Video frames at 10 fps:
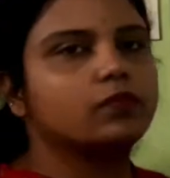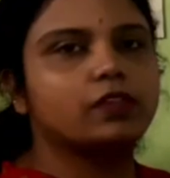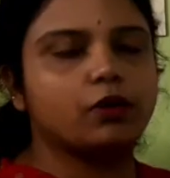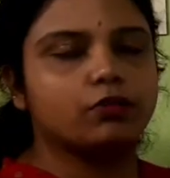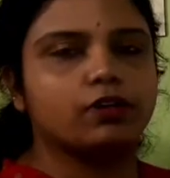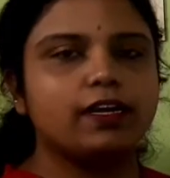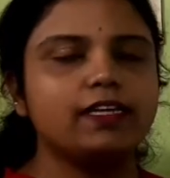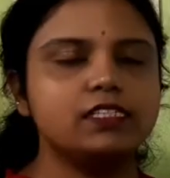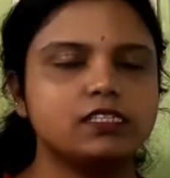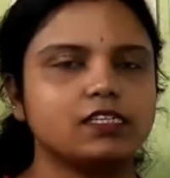Now,
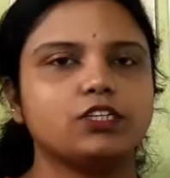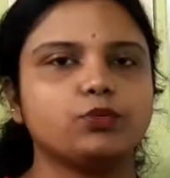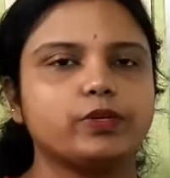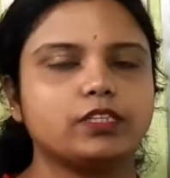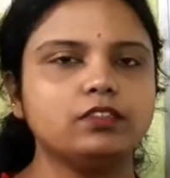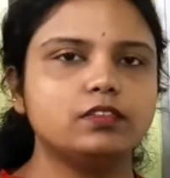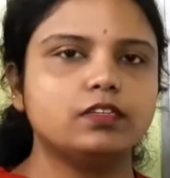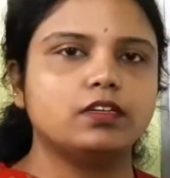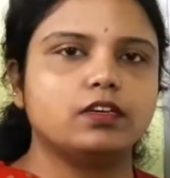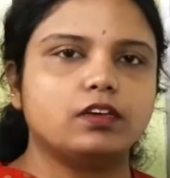let's start with the
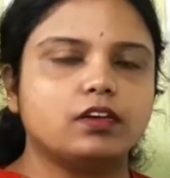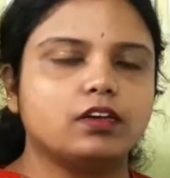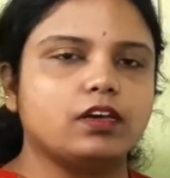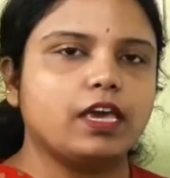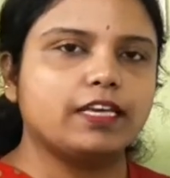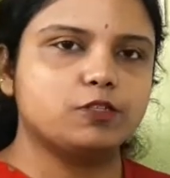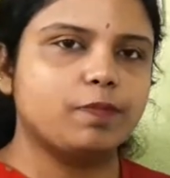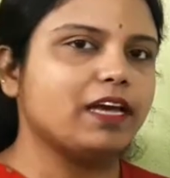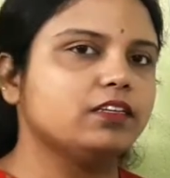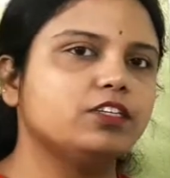
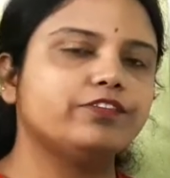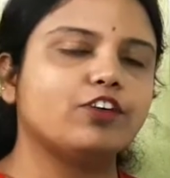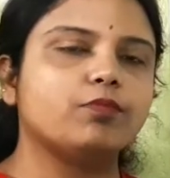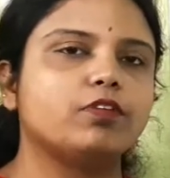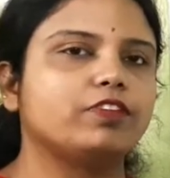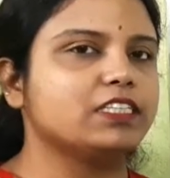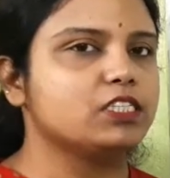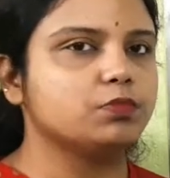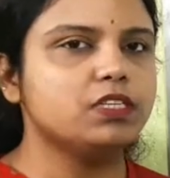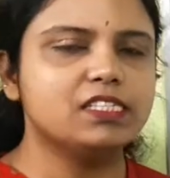expanded form of
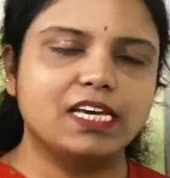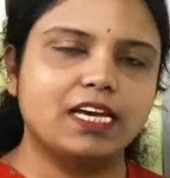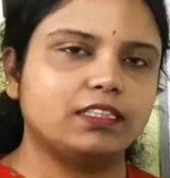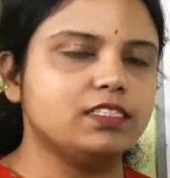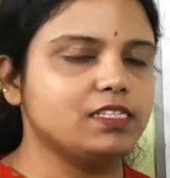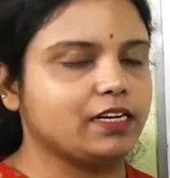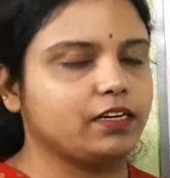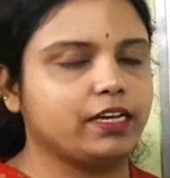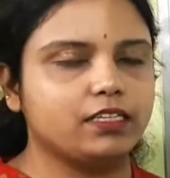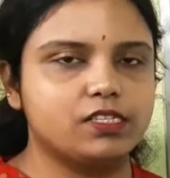decimals and the
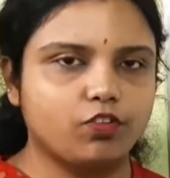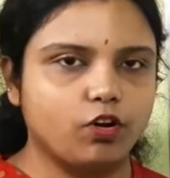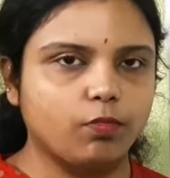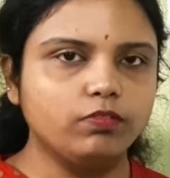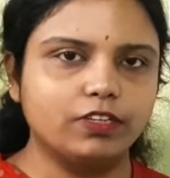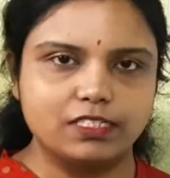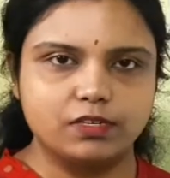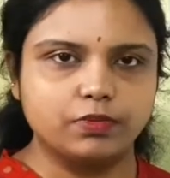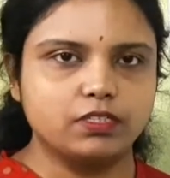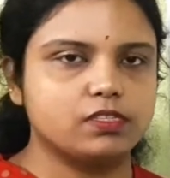standardized form of
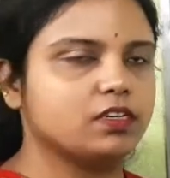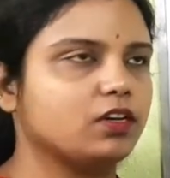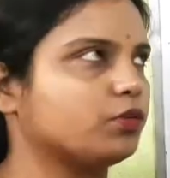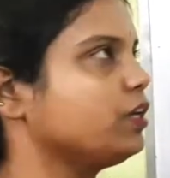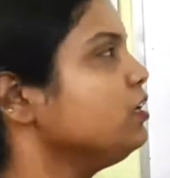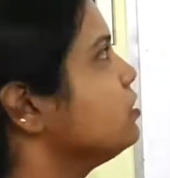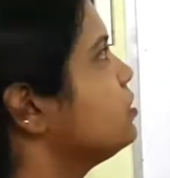decimals. Okay,